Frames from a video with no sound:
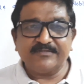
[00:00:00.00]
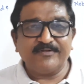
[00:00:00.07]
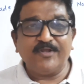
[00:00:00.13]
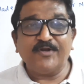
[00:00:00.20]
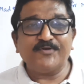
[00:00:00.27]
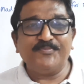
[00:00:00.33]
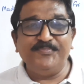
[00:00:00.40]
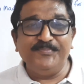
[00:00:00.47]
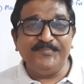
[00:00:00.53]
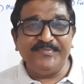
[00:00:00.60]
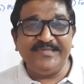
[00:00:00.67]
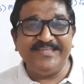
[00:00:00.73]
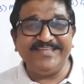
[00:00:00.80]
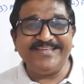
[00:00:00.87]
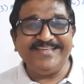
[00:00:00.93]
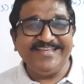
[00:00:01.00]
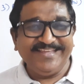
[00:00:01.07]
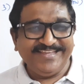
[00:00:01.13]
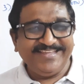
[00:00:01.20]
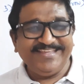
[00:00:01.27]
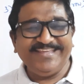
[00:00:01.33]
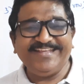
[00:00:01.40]
not me,
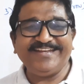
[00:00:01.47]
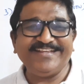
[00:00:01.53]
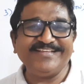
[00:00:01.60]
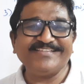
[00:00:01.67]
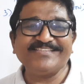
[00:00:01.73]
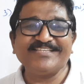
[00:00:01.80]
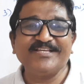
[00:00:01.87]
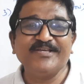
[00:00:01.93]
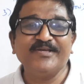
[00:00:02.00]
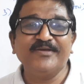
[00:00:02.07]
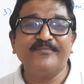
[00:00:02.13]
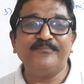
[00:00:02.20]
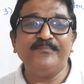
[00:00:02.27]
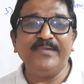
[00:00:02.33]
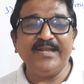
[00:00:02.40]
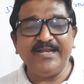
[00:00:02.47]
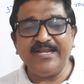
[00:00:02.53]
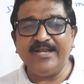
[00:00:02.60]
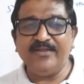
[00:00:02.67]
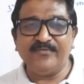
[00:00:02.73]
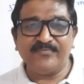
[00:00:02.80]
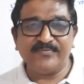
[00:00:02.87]
it is
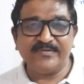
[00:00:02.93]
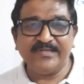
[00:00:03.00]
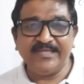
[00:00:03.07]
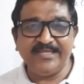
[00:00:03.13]
Mendeleev.